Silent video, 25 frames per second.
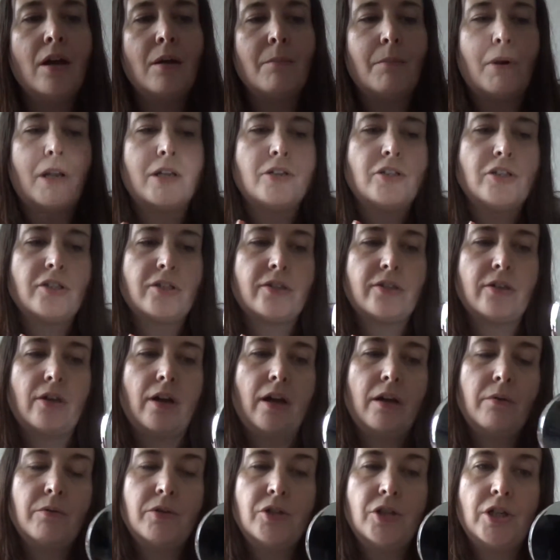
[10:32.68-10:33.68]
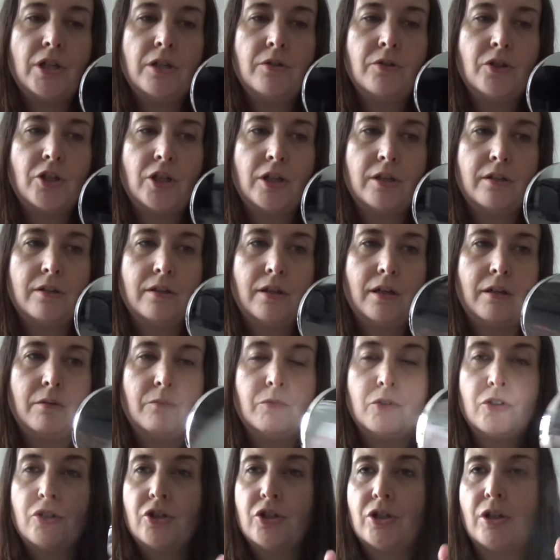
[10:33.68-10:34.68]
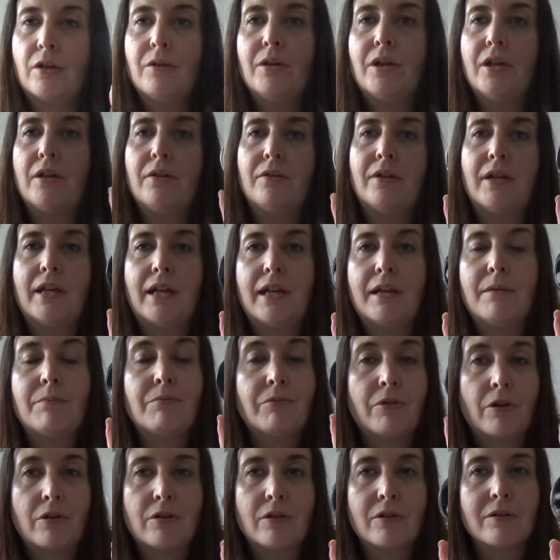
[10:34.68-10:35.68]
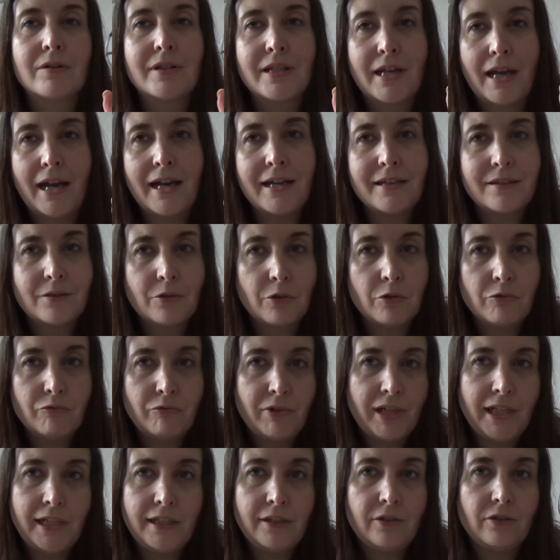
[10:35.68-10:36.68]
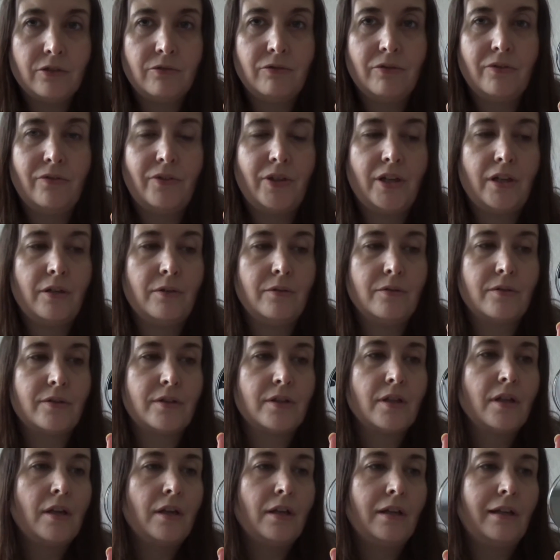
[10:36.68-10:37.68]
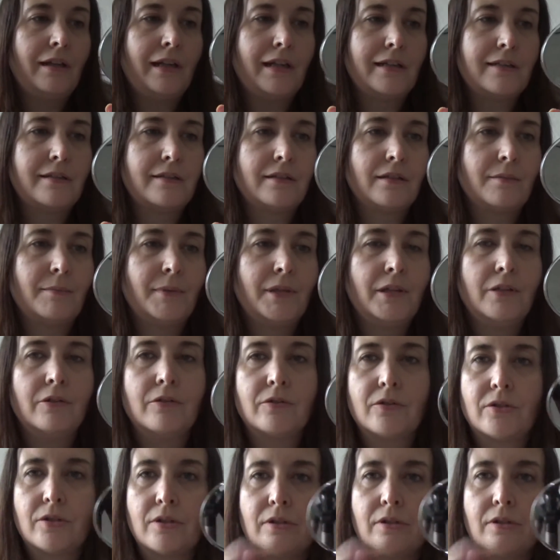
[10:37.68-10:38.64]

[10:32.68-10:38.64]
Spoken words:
But I just thought I would show you the product. It has got really good reviews last time I looked